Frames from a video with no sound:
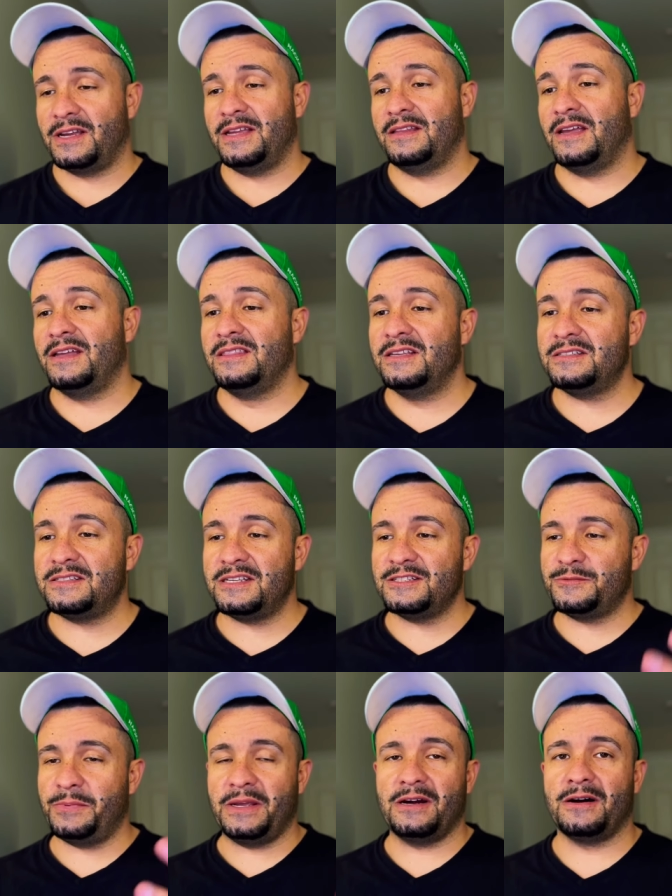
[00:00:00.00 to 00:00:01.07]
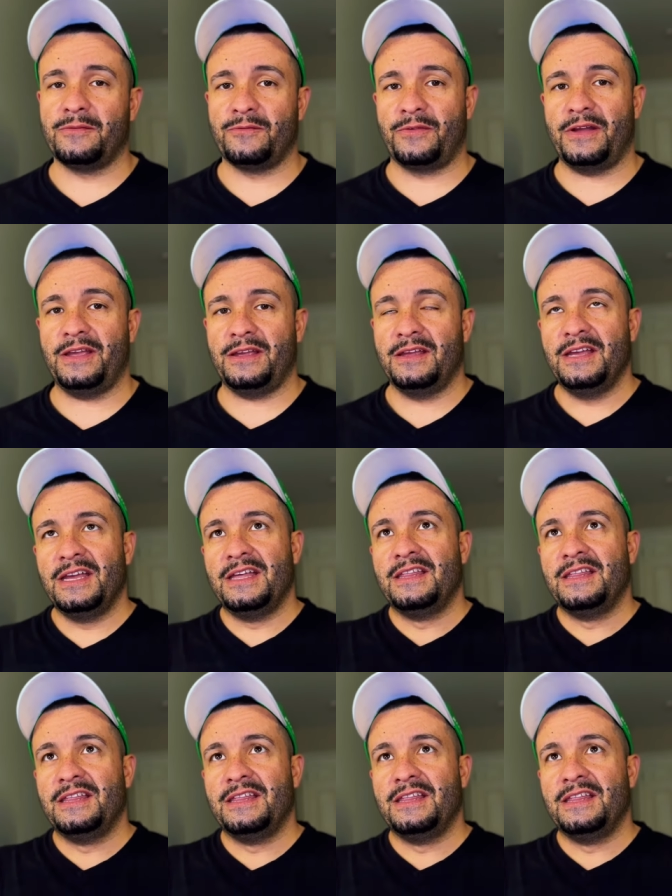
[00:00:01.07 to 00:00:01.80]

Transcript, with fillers: And, and this has become, a,